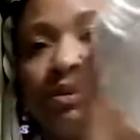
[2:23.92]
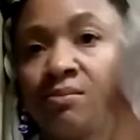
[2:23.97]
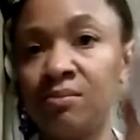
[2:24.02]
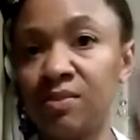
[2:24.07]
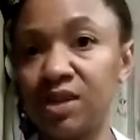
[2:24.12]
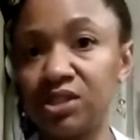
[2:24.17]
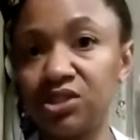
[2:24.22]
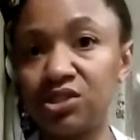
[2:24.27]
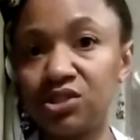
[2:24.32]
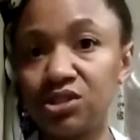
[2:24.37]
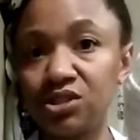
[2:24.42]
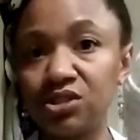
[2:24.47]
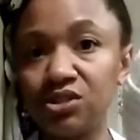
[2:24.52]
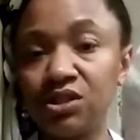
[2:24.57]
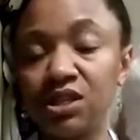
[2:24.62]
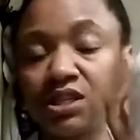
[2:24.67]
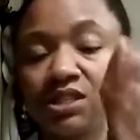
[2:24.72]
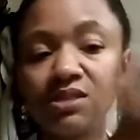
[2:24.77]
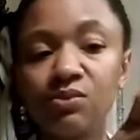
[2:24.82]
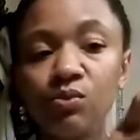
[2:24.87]
Make sure you
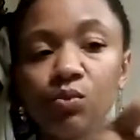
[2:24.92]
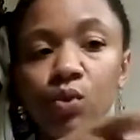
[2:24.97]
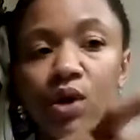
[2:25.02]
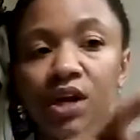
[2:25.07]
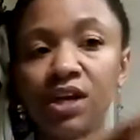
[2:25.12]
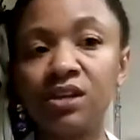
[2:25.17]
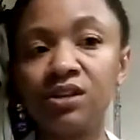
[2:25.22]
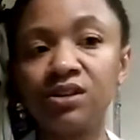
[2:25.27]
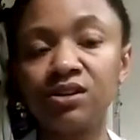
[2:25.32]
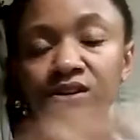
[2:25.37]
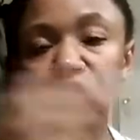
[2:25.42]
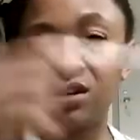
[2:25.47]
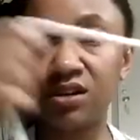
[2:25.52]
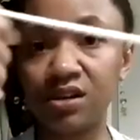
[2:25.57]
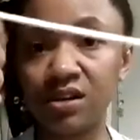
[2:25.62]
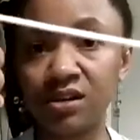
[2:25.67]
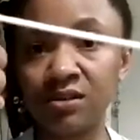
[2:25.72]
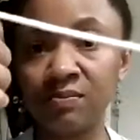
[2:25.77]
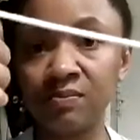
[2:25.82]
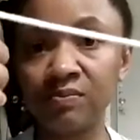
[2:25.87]
get some white
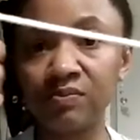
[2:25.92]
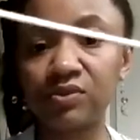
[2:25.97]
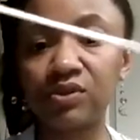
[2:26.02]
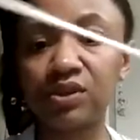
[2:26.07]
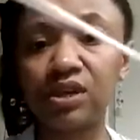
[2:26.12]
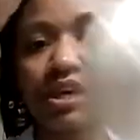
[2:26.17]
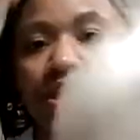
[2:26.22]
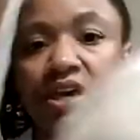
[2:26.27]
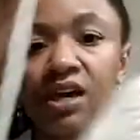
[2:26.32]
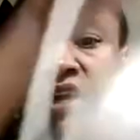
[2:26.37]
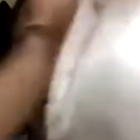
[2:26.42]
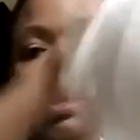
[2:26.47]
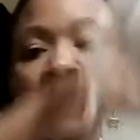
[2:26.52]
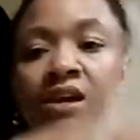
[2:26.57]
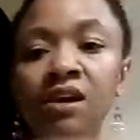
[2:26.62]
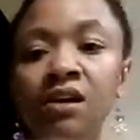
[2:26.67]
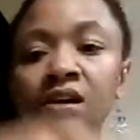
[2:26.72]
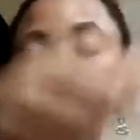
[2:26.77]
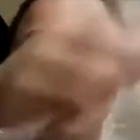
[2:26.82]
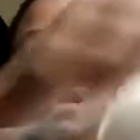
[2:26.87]
yarn,
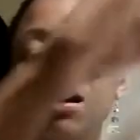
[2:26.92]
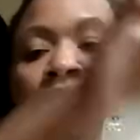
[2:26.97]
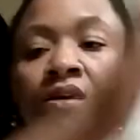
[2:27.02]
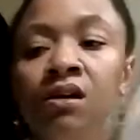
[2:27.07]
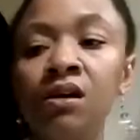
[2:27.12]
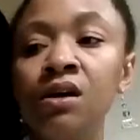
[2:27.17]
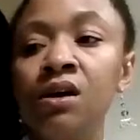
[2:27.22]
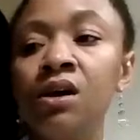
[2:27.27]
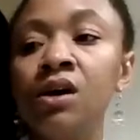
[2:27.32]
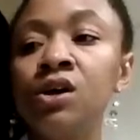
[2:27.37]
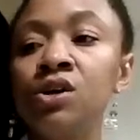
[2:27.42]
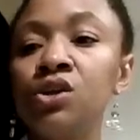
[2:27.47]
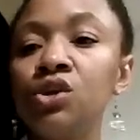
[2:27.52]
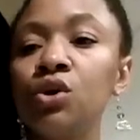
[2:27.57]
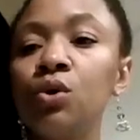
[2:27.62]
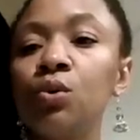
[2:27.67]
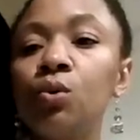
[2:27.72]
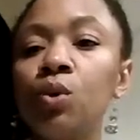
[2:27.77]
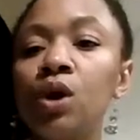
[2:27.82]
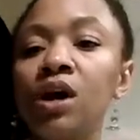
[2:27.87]
okay?
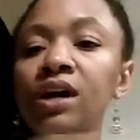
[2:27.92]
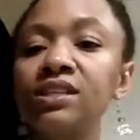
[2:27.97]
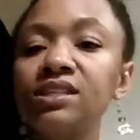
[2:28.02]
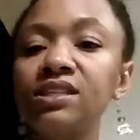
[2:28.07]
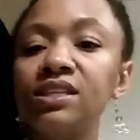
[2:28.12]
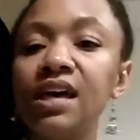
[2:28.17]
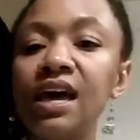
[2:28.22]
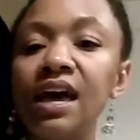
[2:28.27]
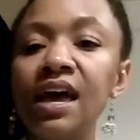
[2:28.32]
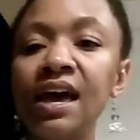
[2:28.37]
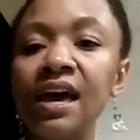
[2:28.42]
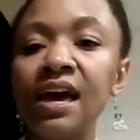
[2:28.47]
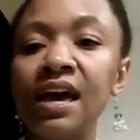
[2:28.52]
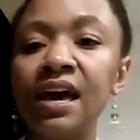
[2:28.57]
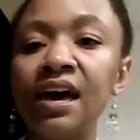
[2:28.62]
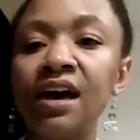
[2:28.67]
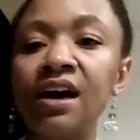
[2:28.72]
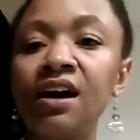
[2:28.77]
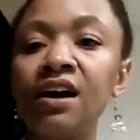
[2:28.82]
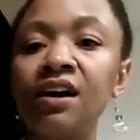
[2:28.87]
You'll want to
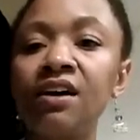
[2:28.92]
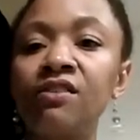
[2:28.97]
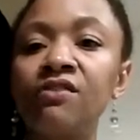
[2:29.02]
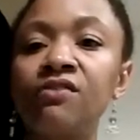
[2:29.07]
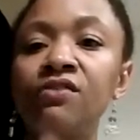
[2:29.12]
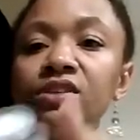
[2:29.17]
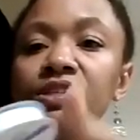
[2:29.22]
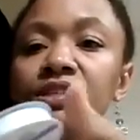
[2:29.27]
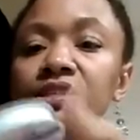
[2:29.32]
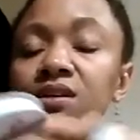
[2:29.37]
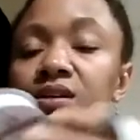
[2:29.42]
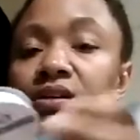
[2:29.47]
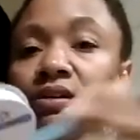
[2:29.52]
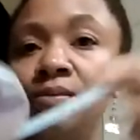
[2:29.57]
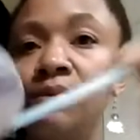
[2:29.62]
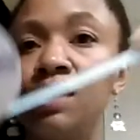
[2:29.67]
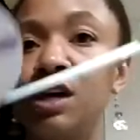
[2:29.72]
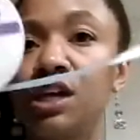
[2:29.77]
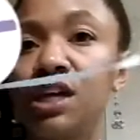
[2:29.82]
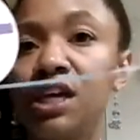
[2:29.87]
have
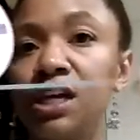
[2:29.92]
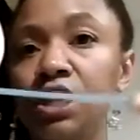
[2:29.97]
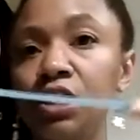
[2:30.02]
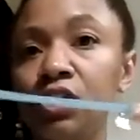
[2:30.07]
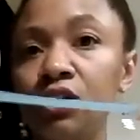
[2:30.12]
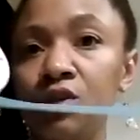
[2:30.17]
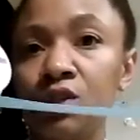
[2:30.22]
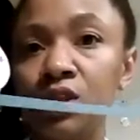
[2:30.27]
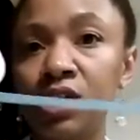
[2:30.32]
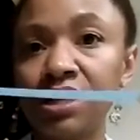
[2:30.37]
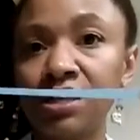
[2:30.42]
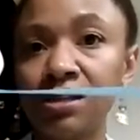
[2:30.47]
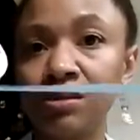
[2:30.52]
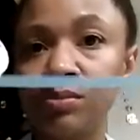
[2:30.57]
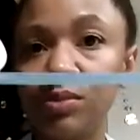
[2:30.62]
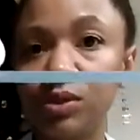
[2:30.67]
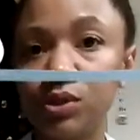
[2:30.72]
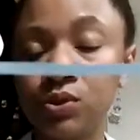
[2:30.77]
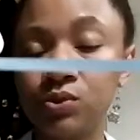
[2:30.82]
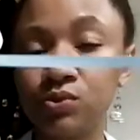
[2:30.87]
some Carolina
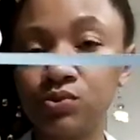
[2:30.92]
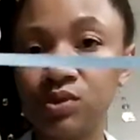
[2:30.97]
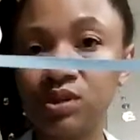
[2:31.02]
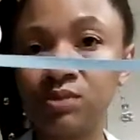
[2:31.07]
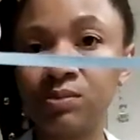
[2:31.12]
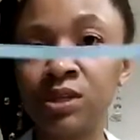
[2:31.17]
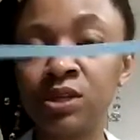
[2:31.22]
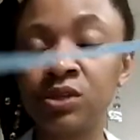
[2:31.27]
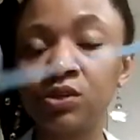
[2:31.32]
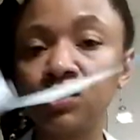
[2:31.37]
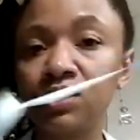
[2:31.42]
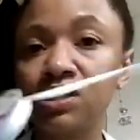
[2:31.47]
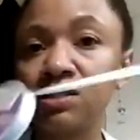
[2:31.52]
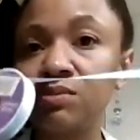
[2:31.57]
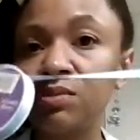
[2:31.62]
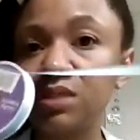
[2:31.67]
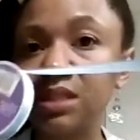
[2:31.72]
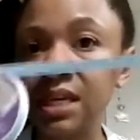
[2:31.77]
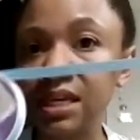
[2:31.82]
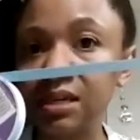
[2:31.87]
blue ribbon or
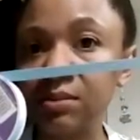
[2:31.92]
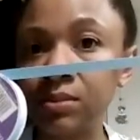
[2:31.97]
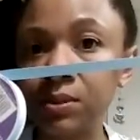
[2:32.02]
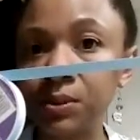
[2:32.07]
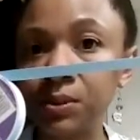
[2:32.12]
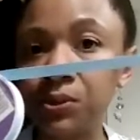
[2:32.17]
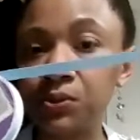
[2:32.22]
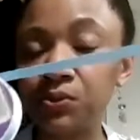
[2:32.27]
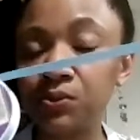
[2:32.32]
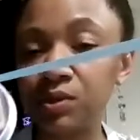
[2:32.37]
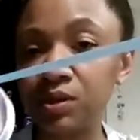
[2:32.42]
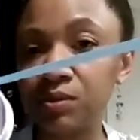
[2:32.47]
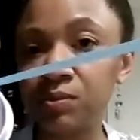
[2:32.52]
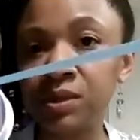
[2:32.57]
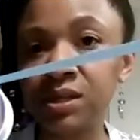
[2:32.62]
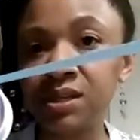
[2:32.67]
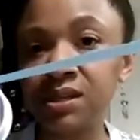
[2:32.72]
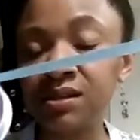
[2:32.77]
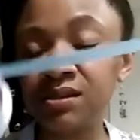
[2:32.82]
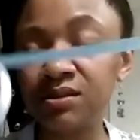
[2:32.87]
some light blue
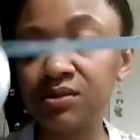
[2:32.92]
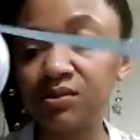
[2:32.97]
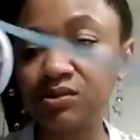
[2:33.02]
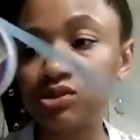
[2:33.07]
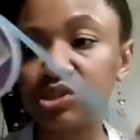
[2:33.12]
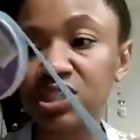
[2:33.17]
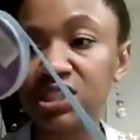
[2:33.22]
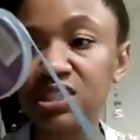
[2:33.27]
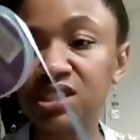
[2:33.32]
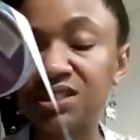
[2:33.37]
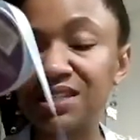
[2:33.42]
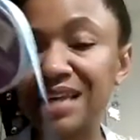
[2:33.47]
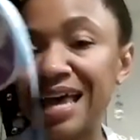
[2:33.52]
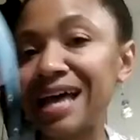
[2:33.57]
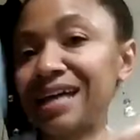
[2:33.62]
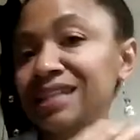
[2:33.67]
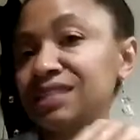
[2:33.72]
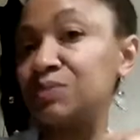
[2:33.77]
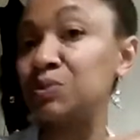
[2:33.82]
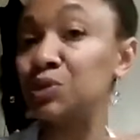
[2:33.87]
ribbon just to
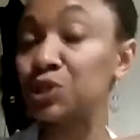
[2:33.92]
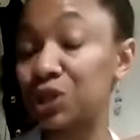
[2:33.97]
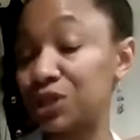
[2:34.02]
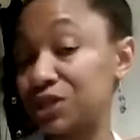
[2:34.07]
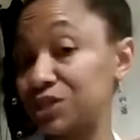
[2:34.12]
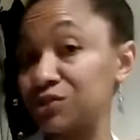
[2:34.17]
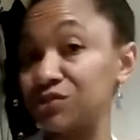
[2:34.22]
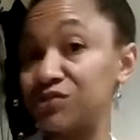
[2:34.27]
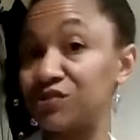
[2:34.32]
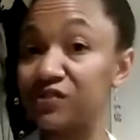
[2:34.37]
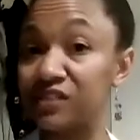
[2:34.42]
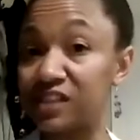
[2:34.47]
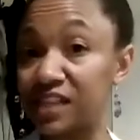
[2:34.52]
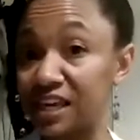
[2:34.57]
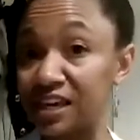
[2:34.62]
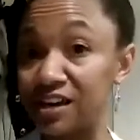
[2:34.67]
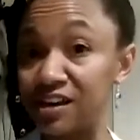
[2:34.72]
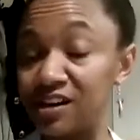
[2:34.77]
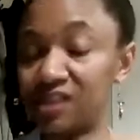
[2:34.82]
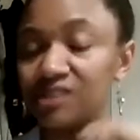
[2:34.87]
add some Tar Heel
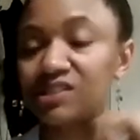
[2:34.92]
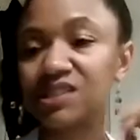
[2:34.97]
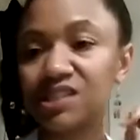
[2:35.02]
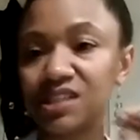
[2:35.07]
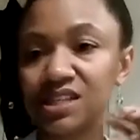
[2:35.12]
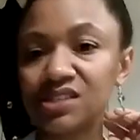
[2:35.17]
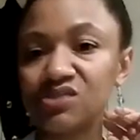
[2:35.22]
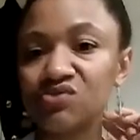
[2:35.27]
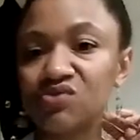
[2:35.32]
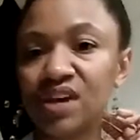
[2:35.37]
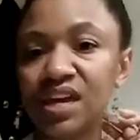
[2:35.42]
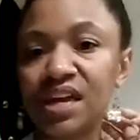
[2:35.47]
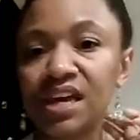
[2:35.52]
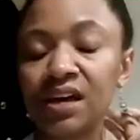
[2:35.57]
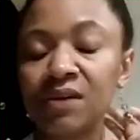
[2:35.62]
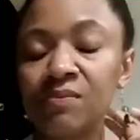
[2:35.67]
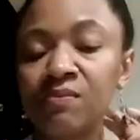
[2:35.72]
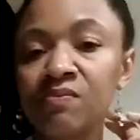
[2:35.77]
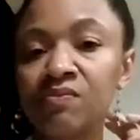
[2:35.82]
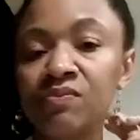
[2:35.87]
flair to this
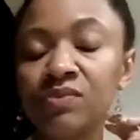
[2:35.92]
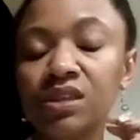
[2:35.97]
ram.